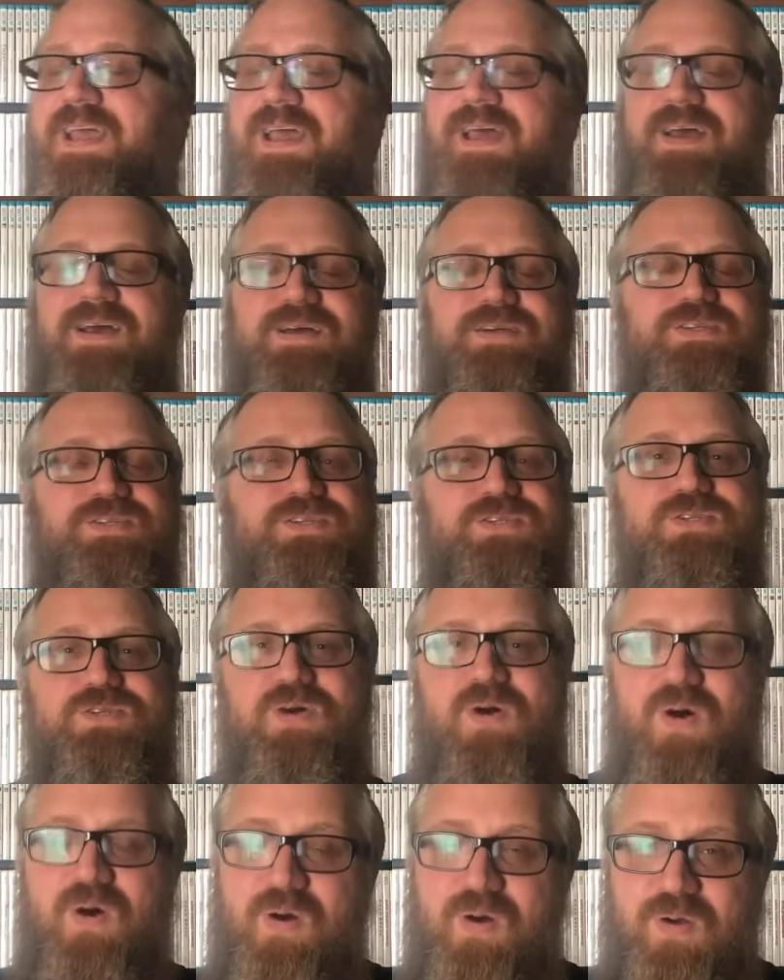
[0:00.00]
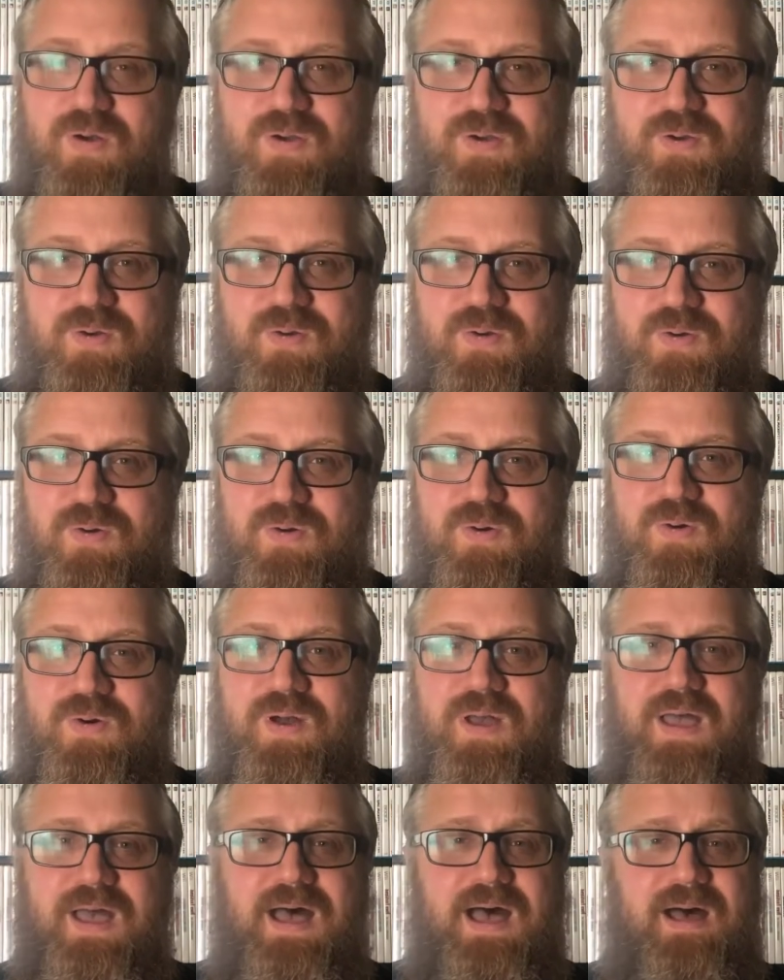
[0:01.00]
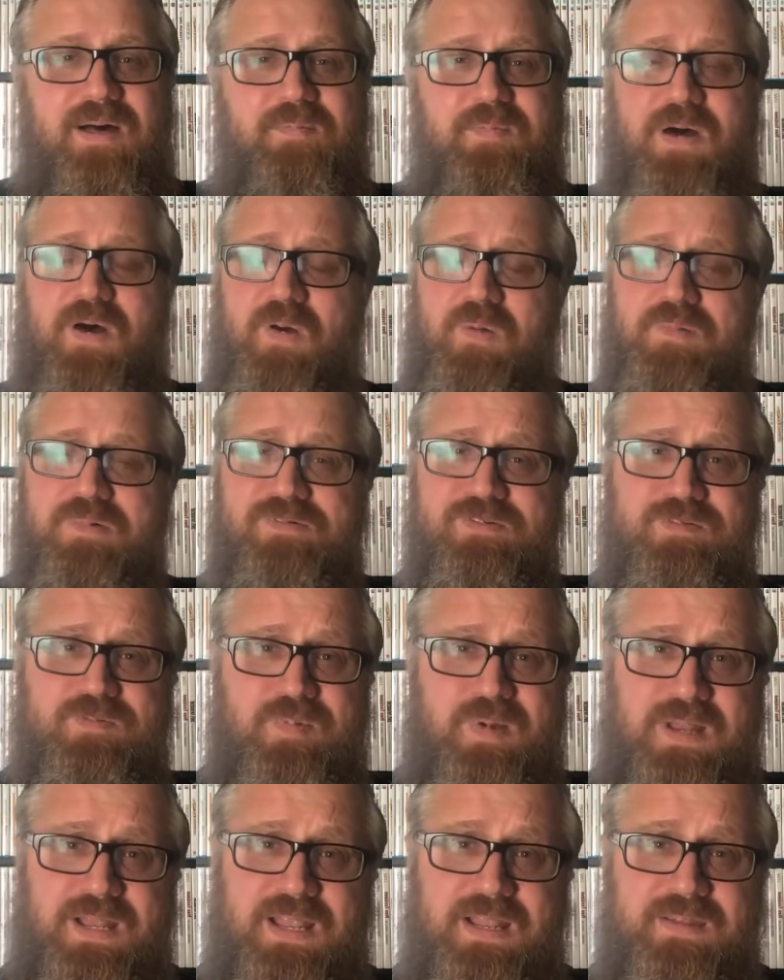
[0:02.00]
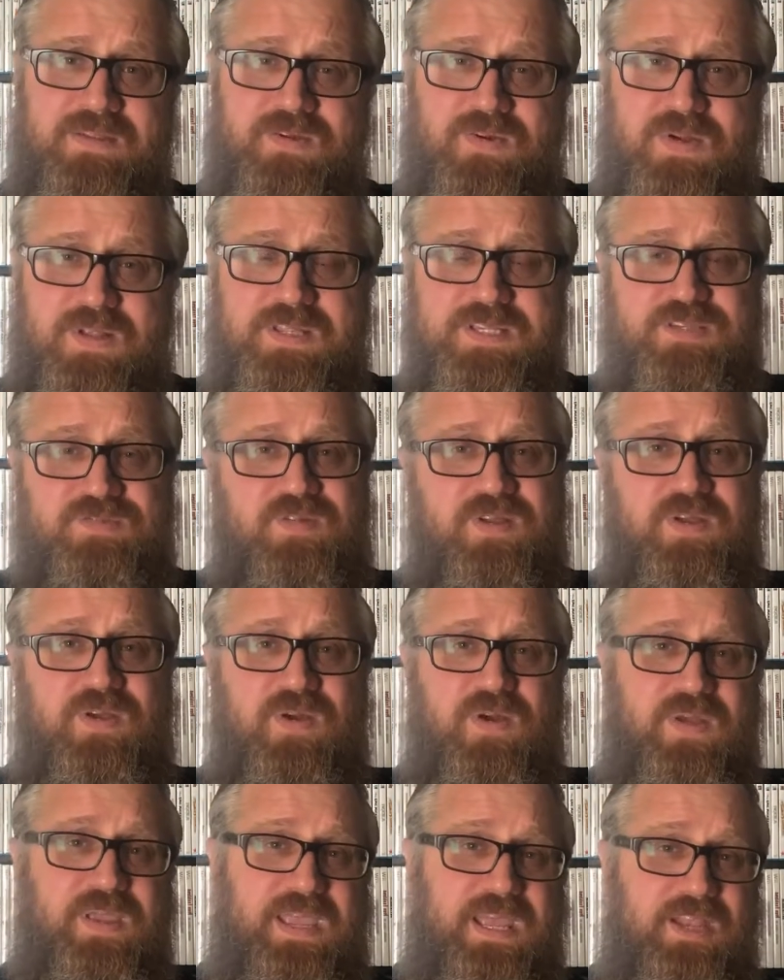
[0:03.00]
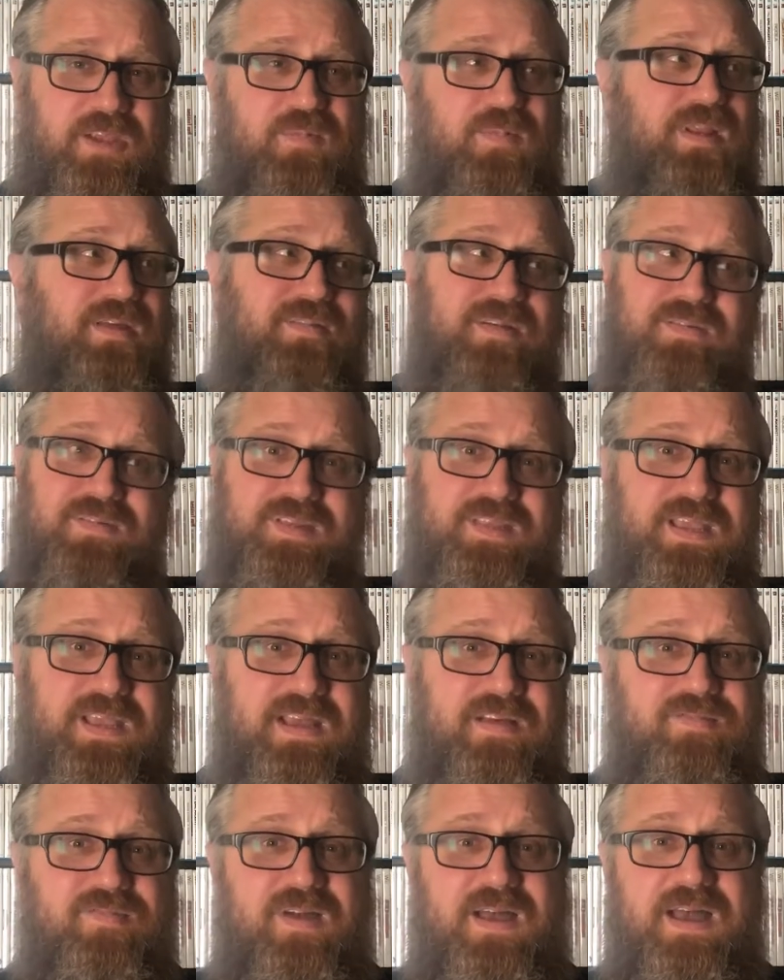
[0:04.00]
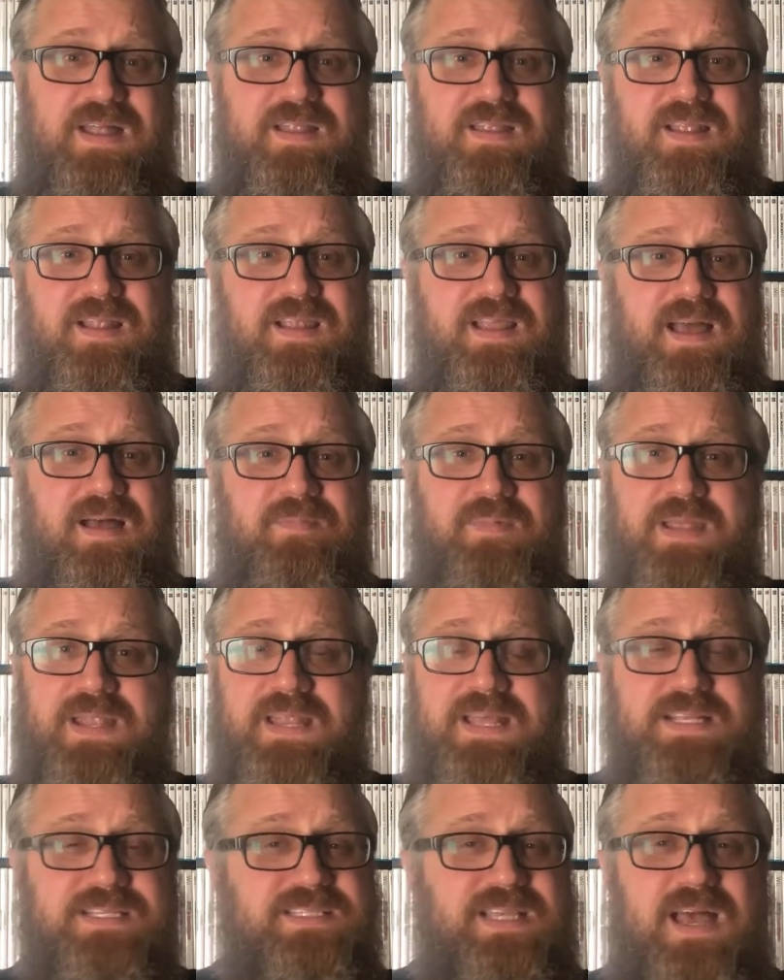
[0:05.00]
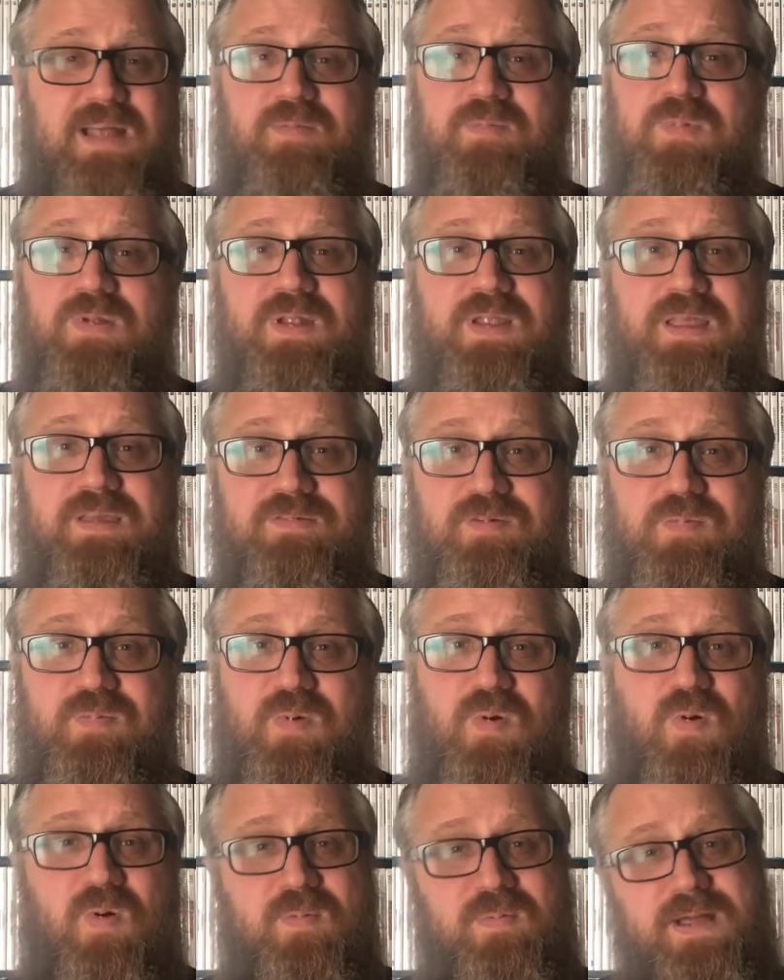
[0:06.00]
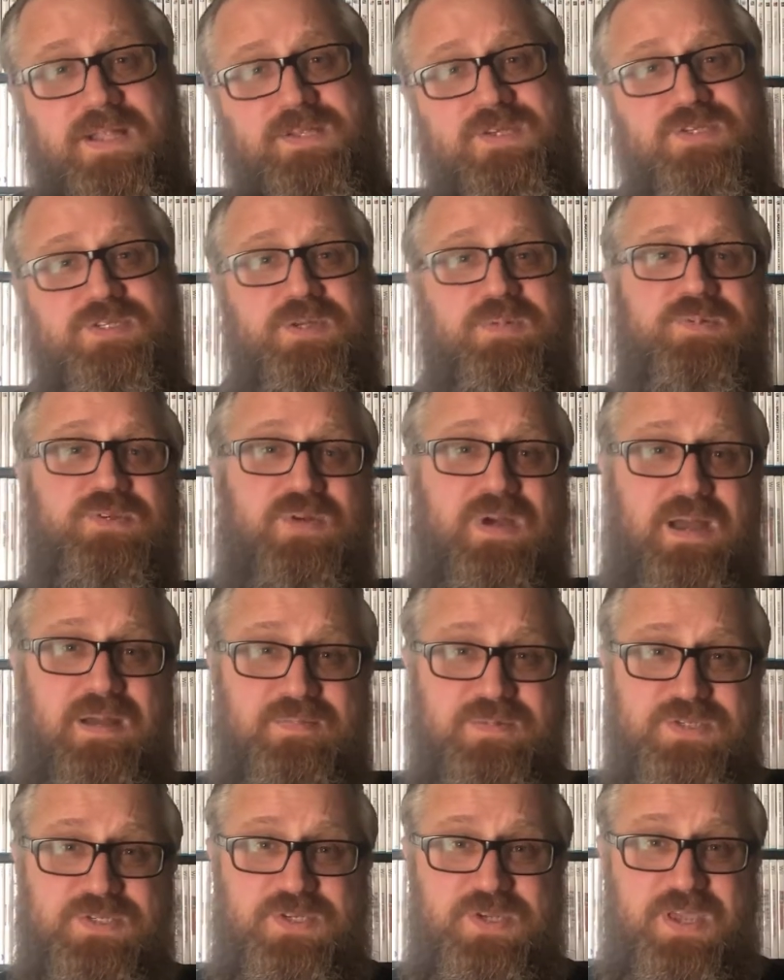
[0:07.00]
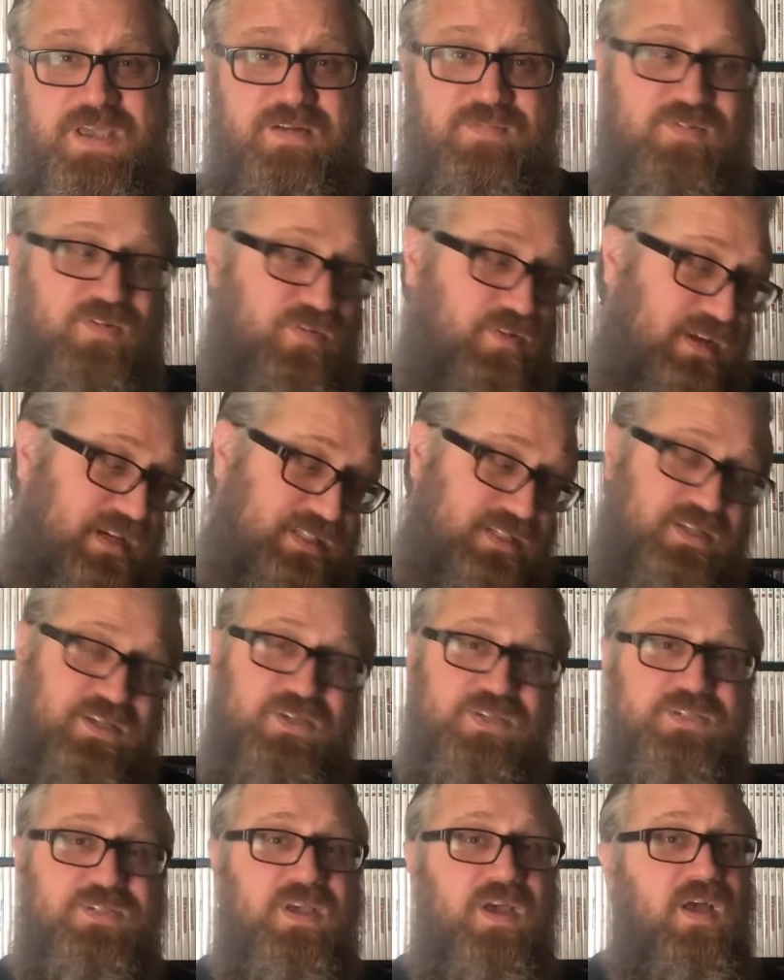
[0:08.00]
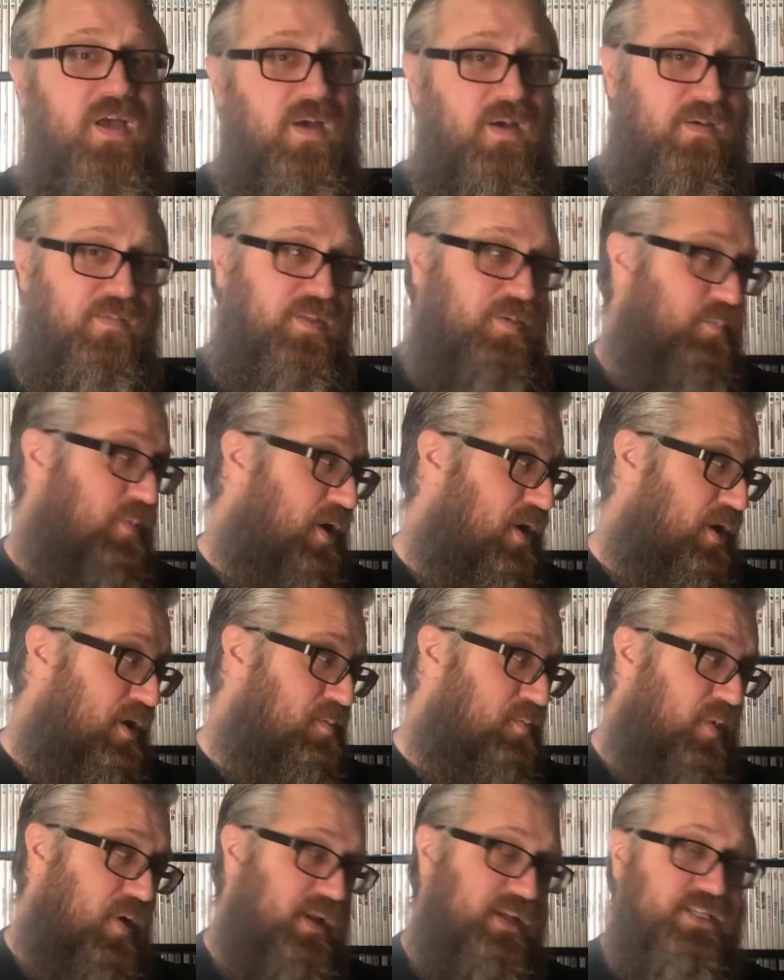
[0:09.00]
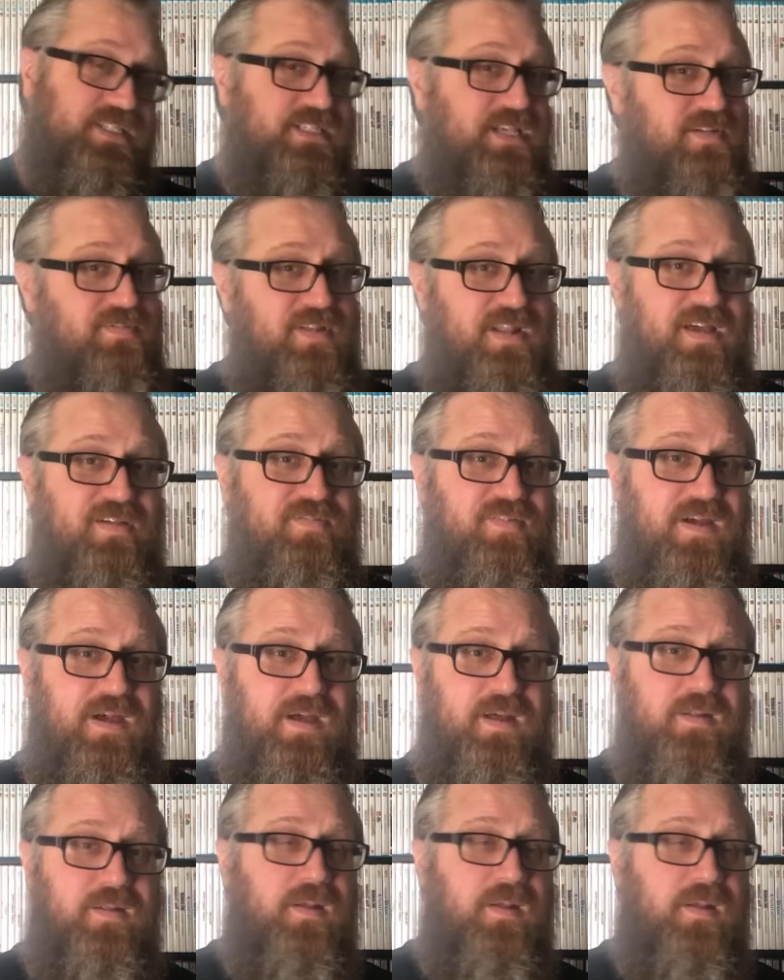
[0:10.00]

So cool. I hope everybody enjoyed this video. Can you believe everything I found? I mean, it's unbelievable. All my new subscribers, you're here for a reason, because of the Mario Party 7 I found.